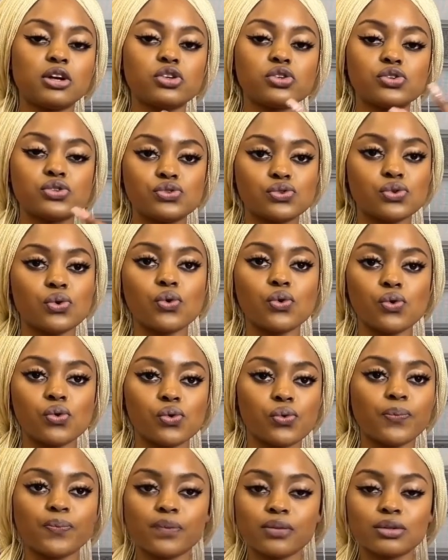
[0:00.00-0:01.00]

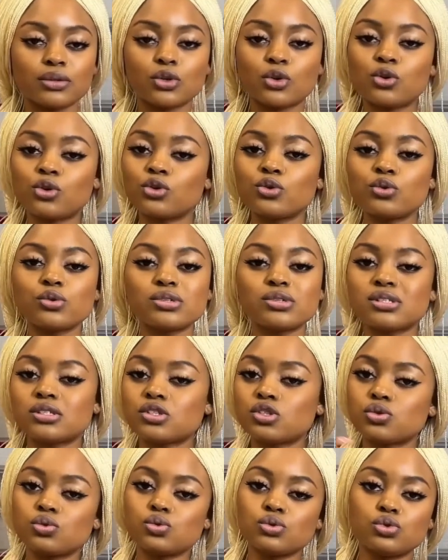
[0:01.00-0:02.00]
So
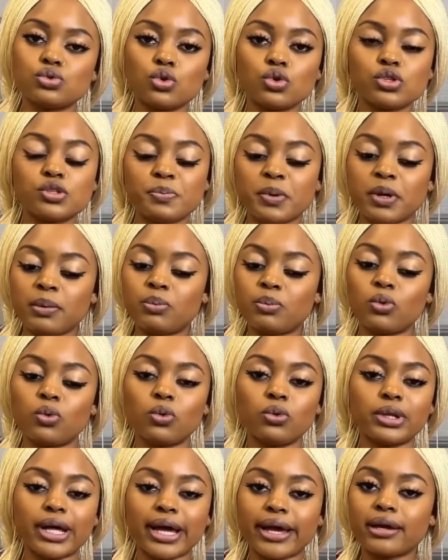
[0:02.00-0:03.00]
kudos to those
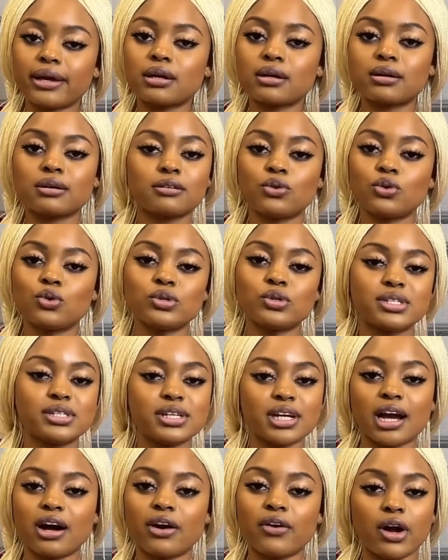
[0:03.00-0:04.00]
people like who
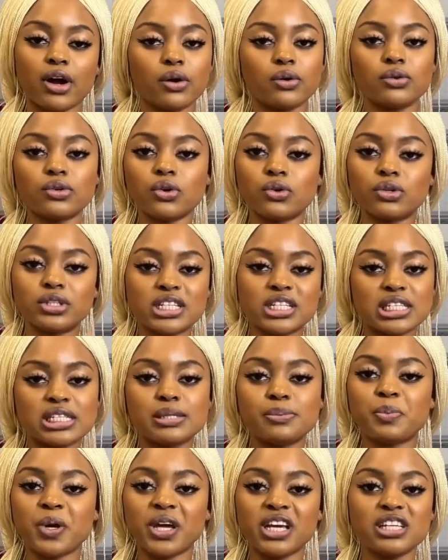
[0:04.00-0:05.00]
stick around on this
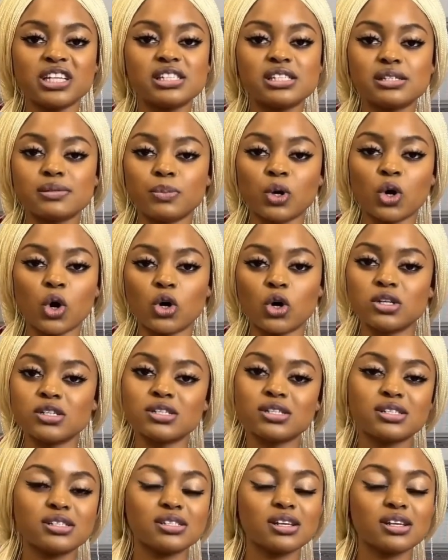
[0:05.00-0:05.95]
space, because